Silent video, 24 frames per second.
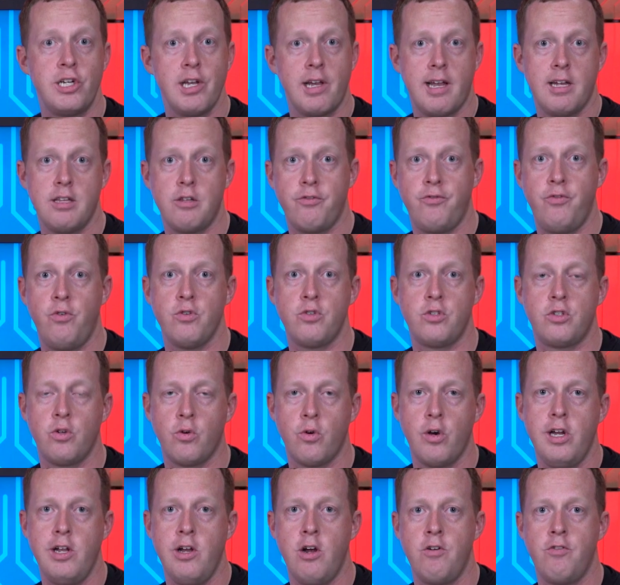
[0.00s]
Check out the full
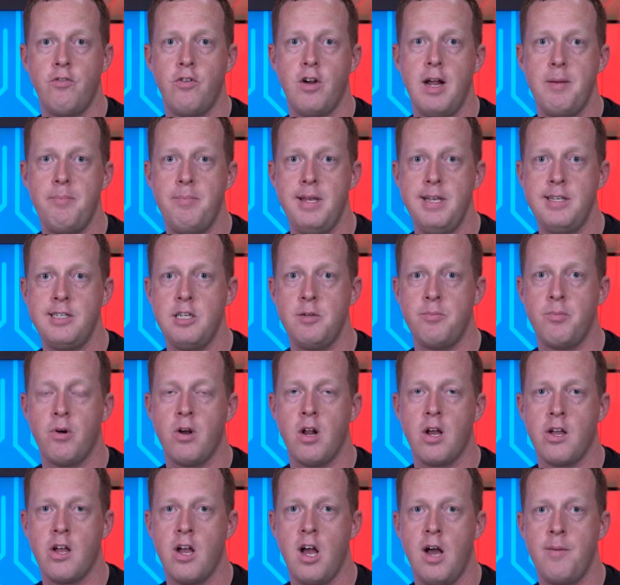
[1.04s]
story over at
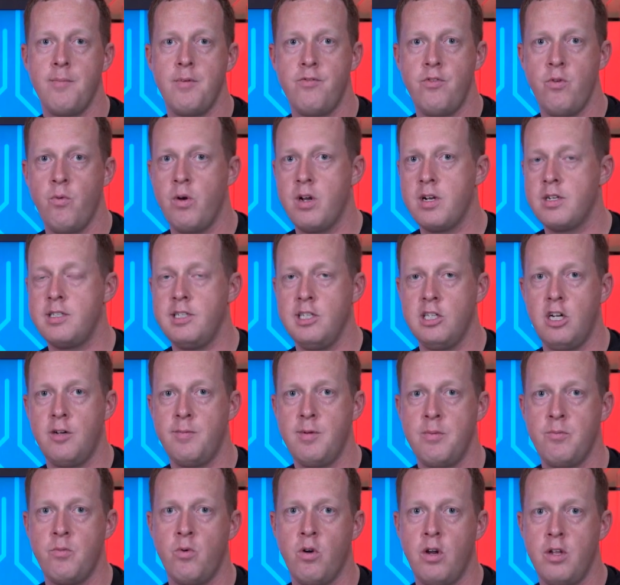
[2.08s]
PCPer.com if you want to see a little
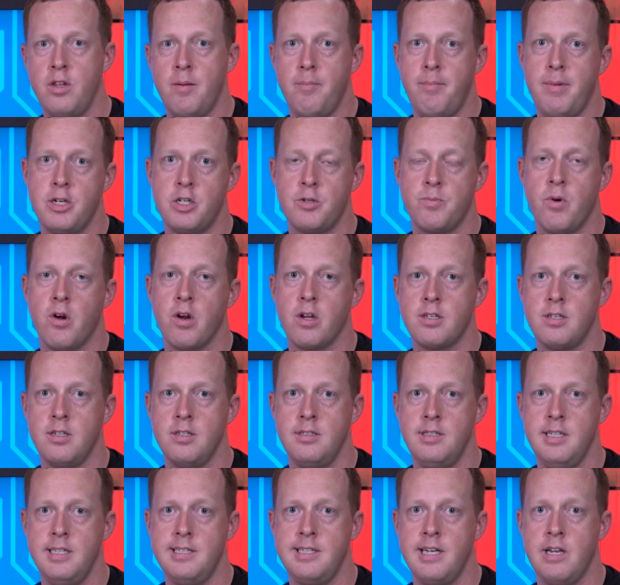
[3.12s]
bit more on the benchmarks
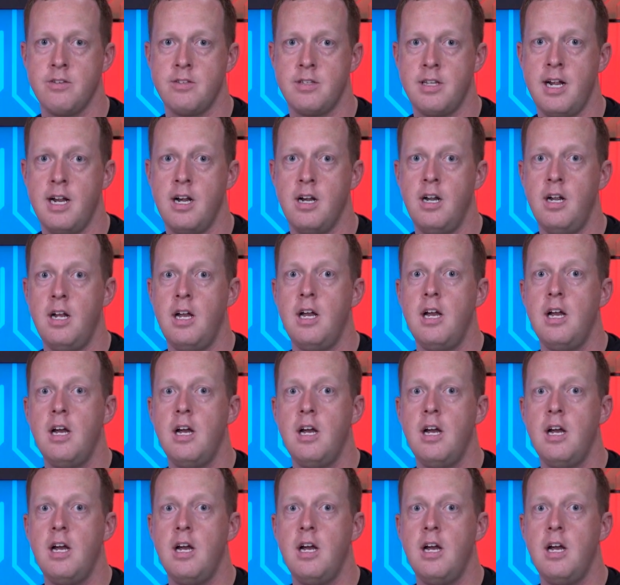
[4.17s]
and details there.